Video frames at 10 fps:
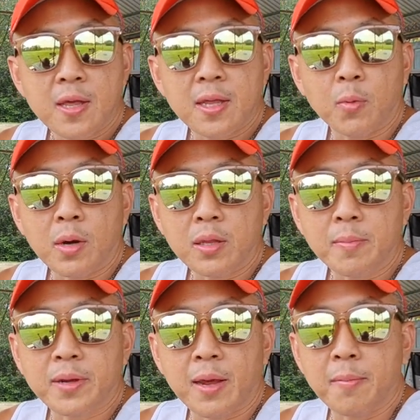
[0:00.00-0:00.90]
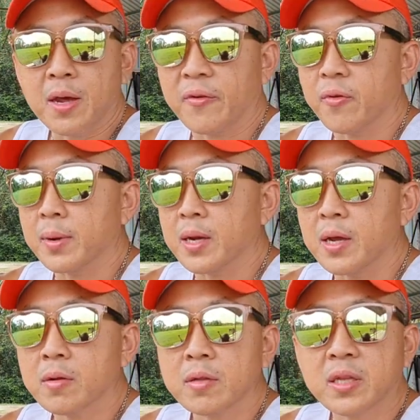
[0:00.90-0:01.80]
and then one of them came back from a
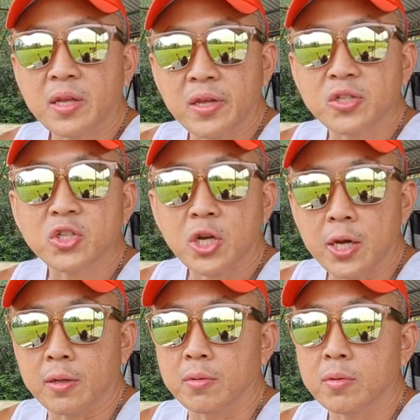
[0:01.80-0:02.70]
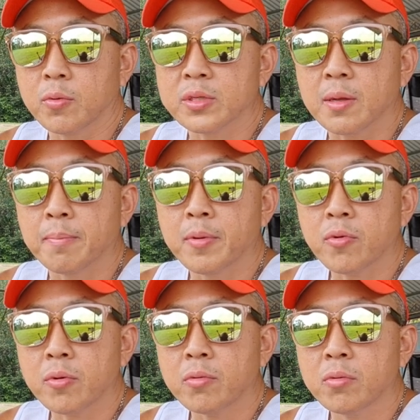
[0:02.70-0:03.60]
guy called TH Chan, who was the
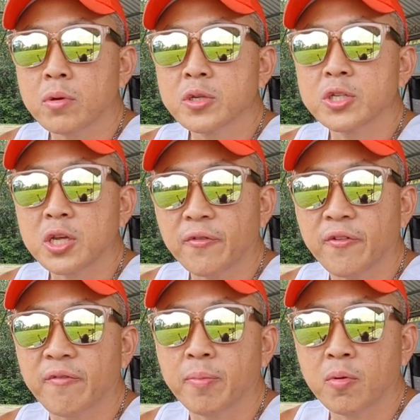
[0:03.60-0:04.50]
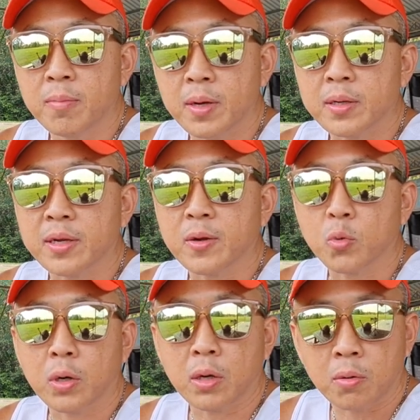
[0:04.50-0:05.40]
bureau chief of Bloomberg
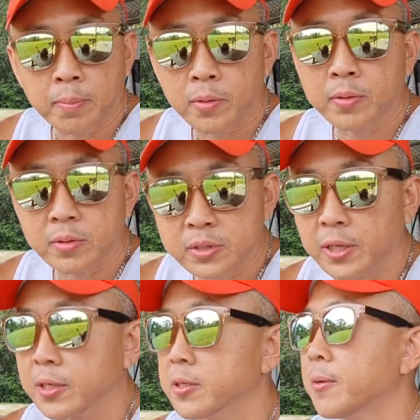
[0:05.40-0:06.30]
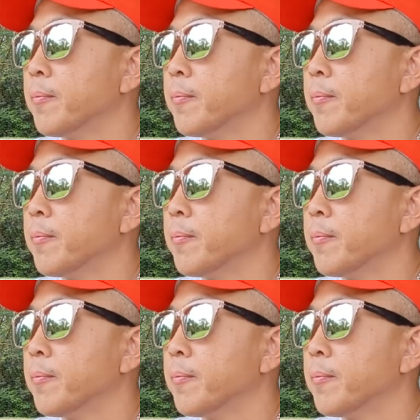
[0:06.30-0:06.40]
Kuala Lumpur in those days.